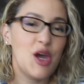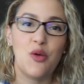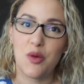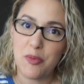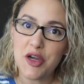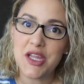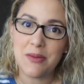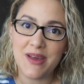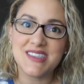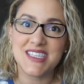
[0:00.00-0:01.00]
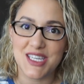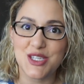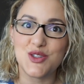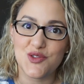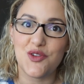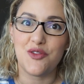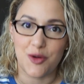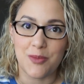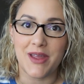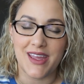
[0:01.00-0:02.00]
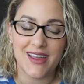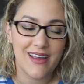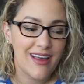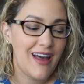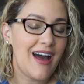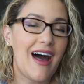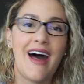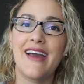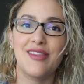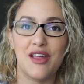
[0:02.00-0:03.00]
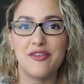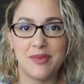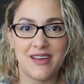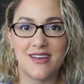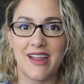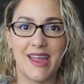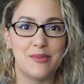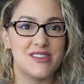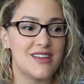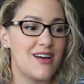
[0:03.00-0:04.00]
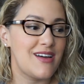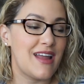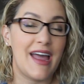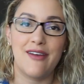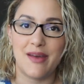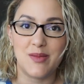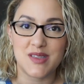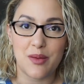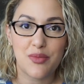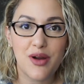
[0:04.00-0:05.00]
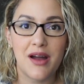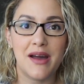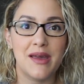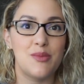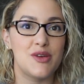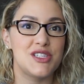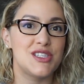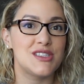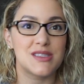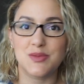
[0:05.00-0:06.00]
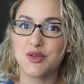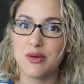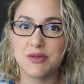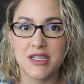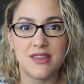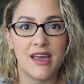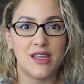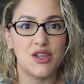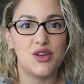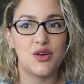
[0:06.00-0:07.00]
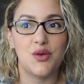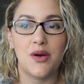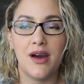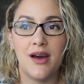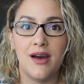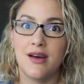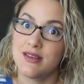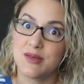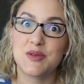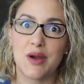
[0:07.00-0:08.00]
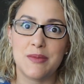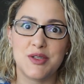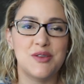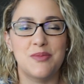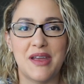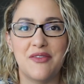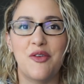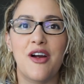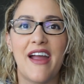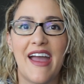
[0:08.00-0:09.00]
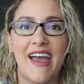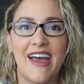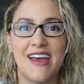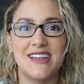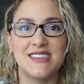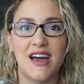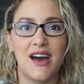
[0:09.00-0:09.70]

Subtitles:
were pretty amazing and useful for me. I love being on Amazon. I have Amazon Prime, which is a subscription that you subscribe to, you pay for. And